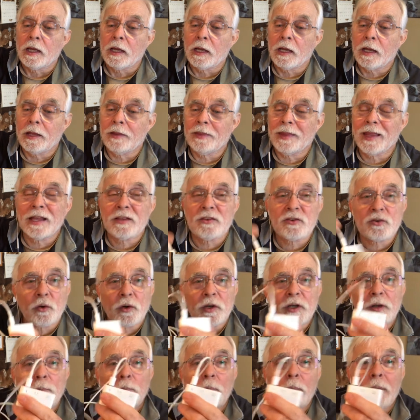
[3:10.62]
and that's going
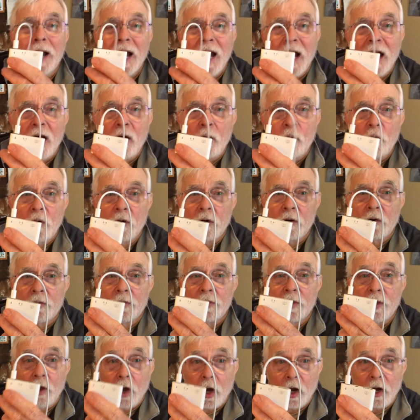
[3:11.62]
to power
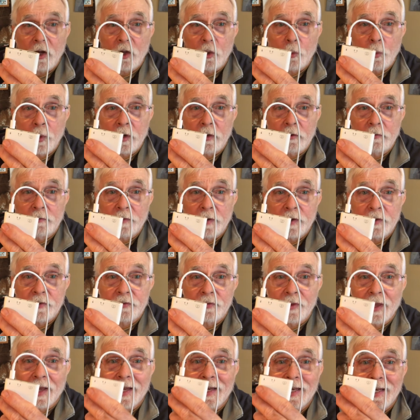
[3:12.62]
the audio interface.
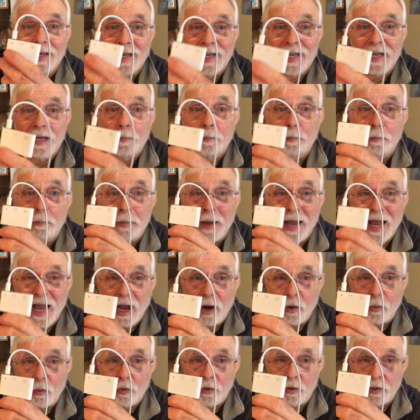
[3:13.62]
I need a
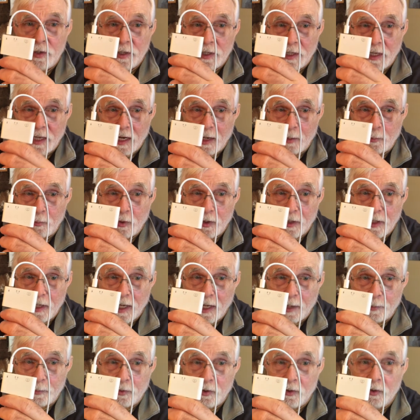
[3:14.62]
powered camera
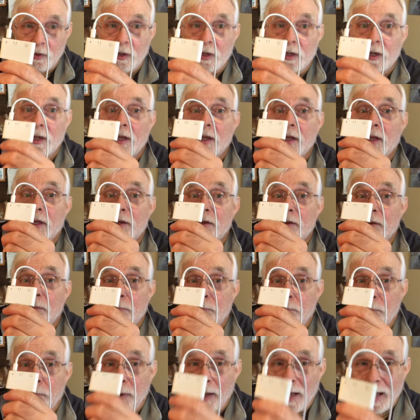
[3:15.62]
adapter to
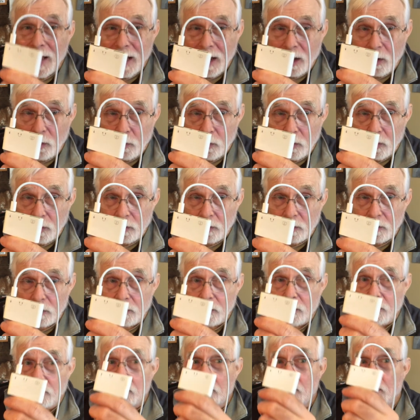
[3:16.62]
power
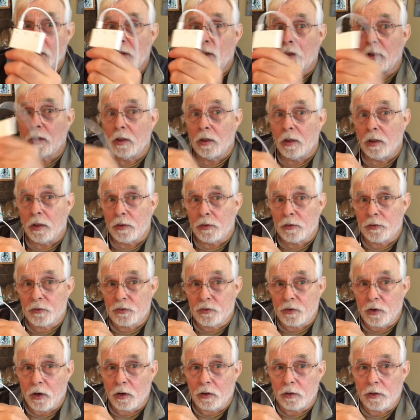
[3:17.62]
the
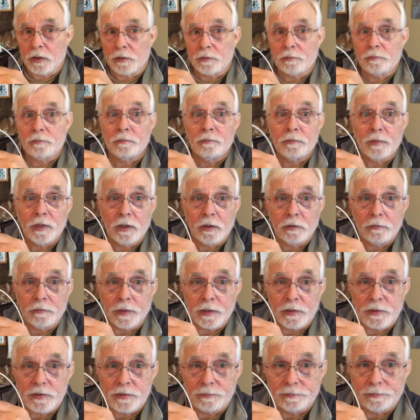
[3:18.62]
Scarlett
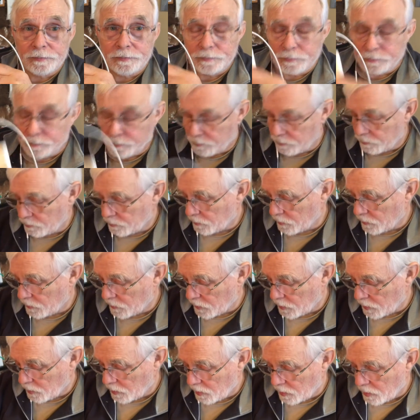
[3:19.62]
interface.
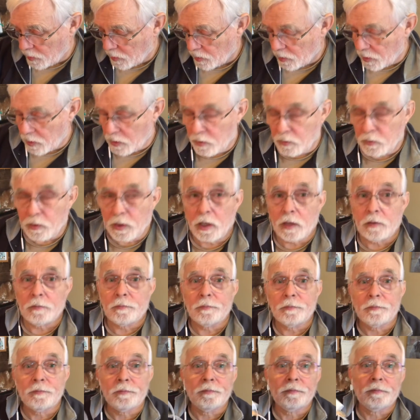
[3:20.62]
Okay.
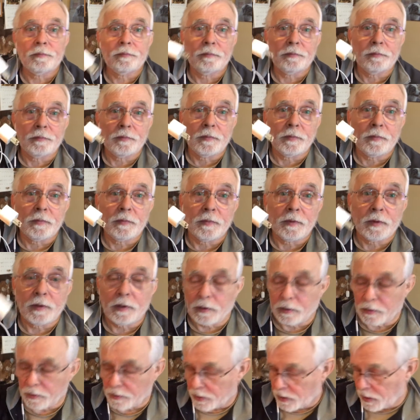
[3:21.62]

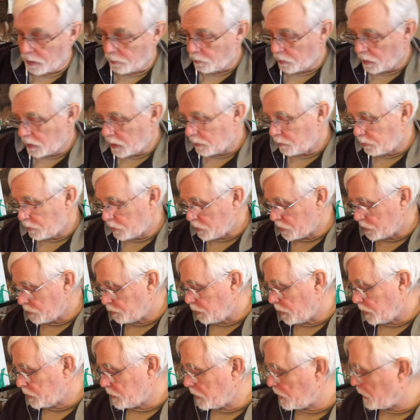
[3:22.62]
Camera adapter just
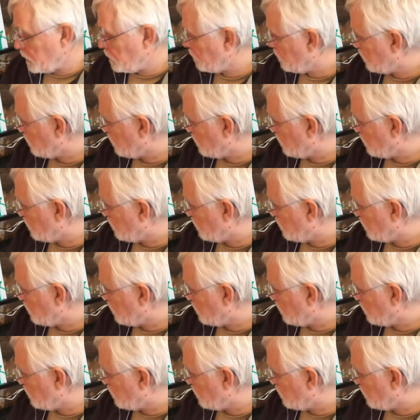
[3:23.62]
plugs in.